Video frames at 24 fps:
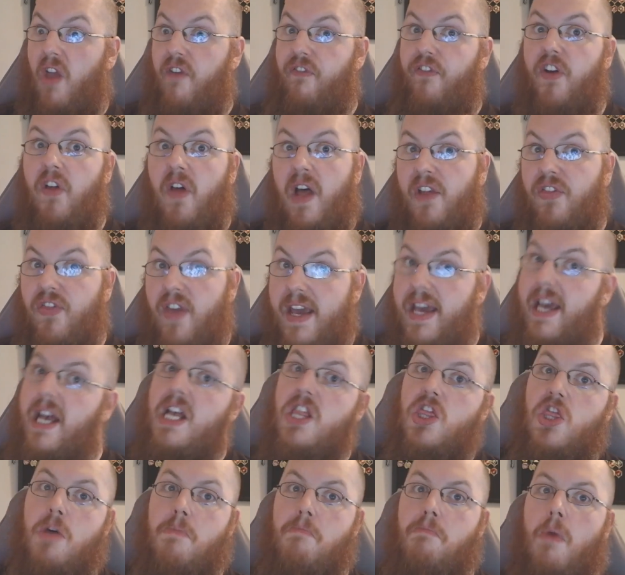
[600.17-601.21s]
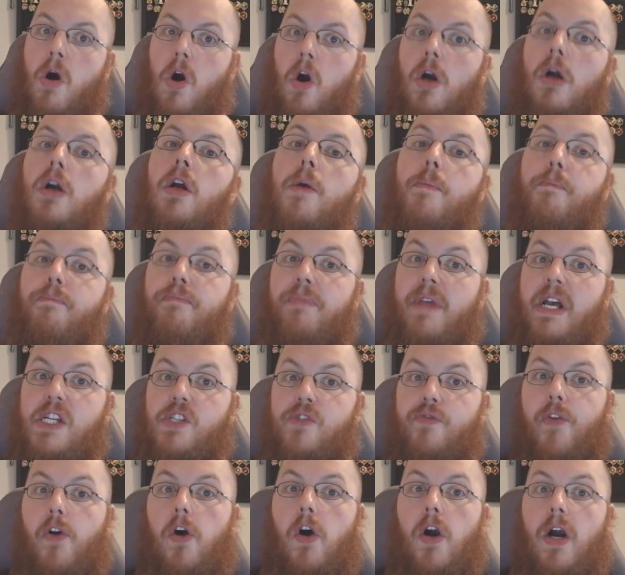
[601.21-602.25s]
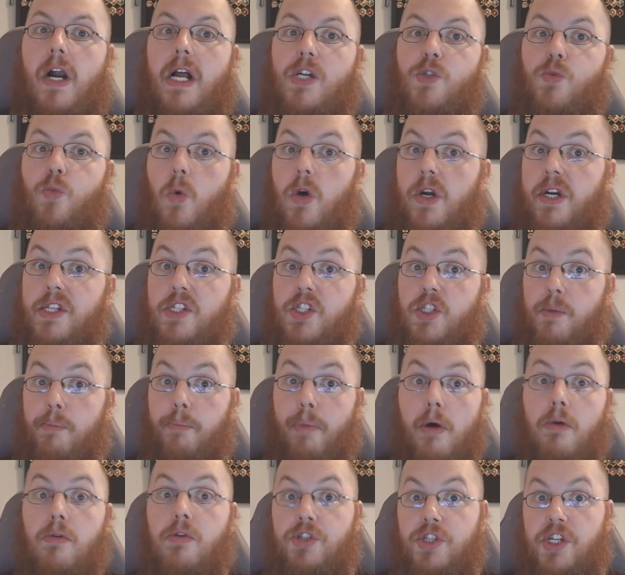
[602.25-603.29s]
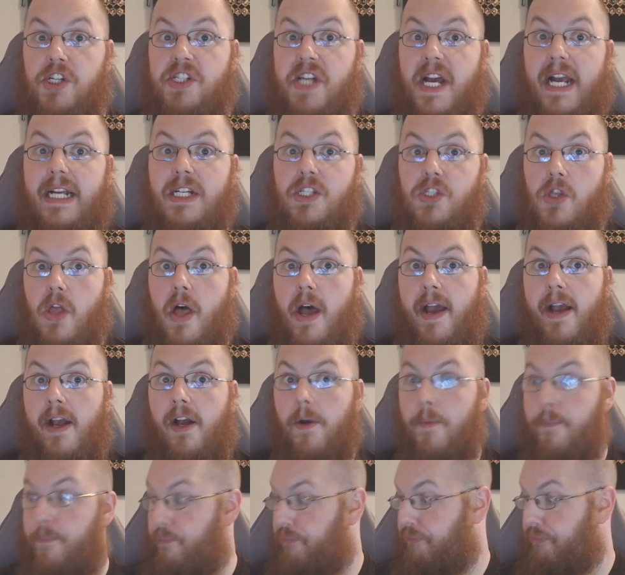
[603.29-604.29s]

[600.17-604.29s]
I feel like they hit the mark as far as what it's supposed to taste like.